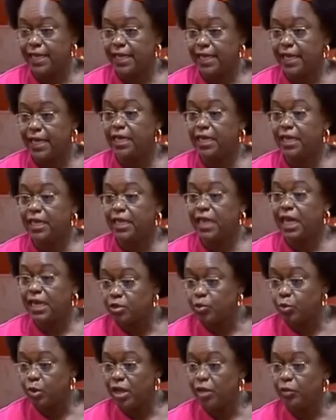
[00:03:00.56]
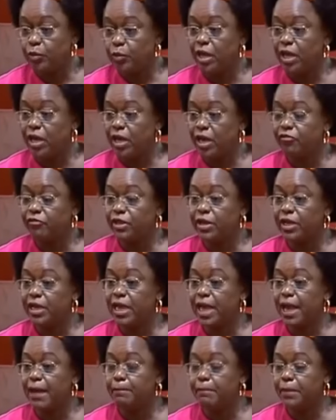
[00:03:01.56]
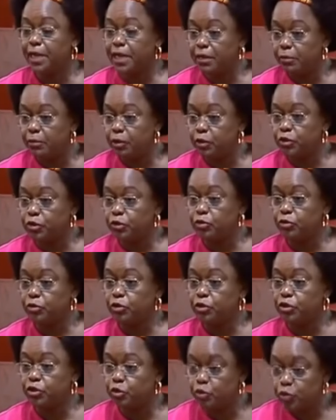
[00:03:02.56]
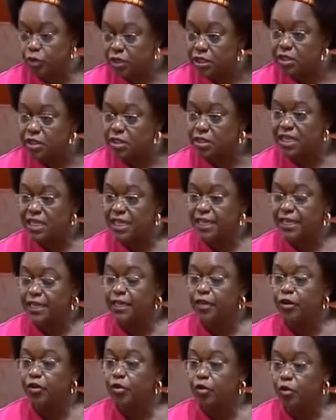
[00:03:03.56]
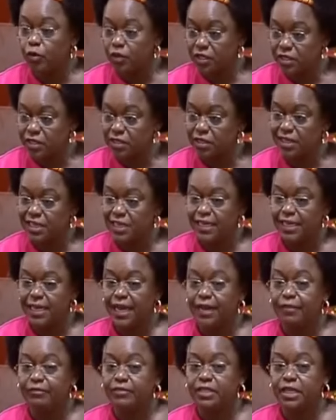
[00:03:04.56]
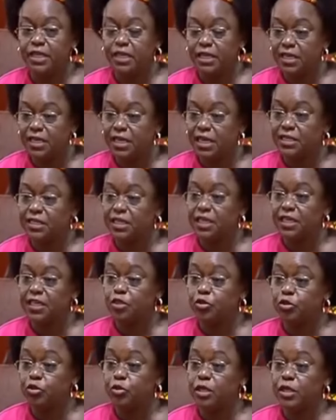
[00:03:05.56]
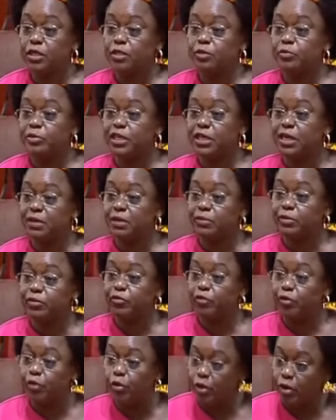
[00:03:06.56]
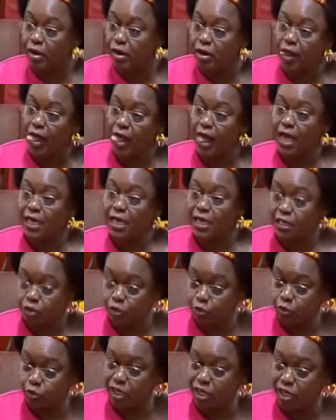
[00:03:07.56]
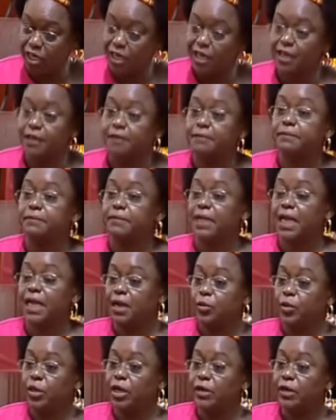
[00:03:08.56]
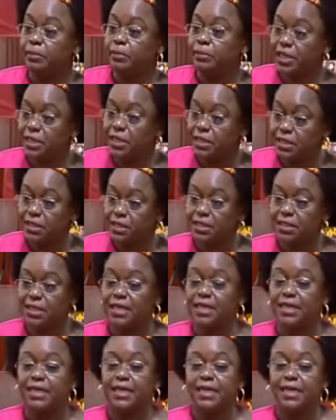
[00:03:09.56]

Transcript: And that is why we are very amenable to suits in court. I said it to the Speaker before, earlier today, and I will repeat it,